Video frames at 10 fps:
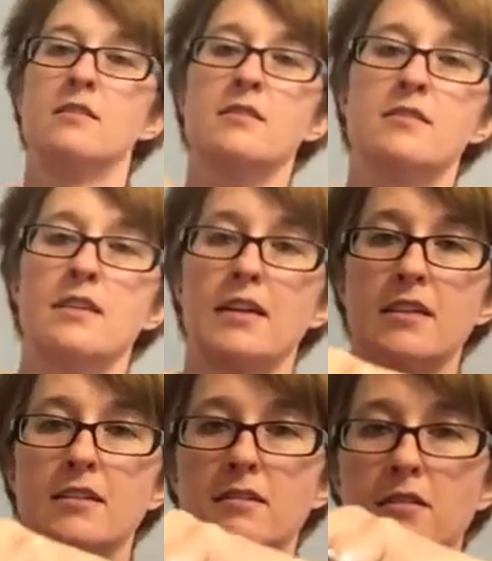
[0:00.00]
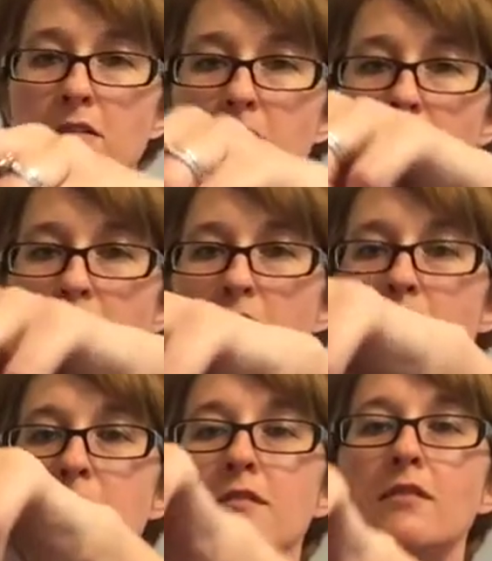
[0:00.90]
the sides are a
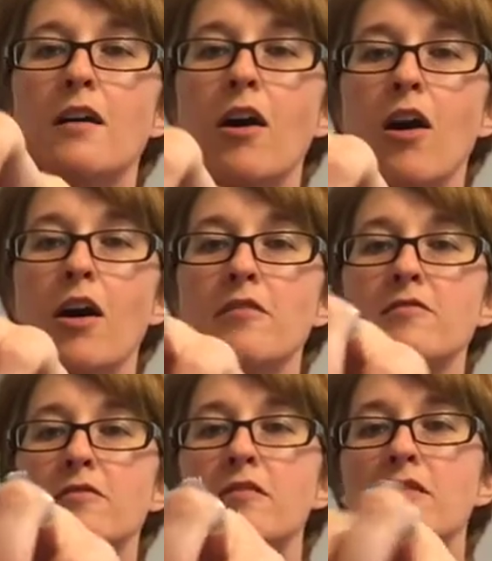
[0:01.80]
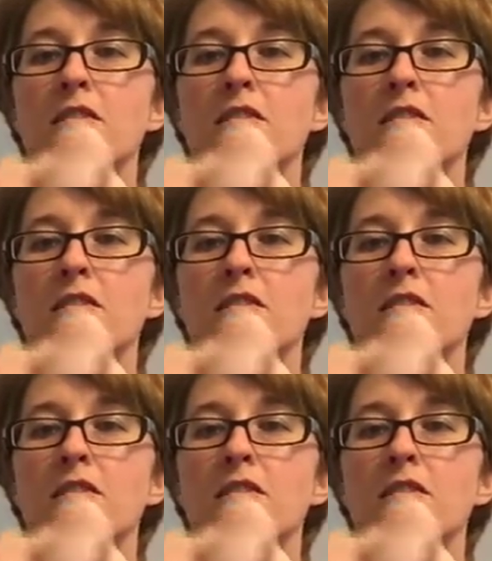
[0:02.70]
little off.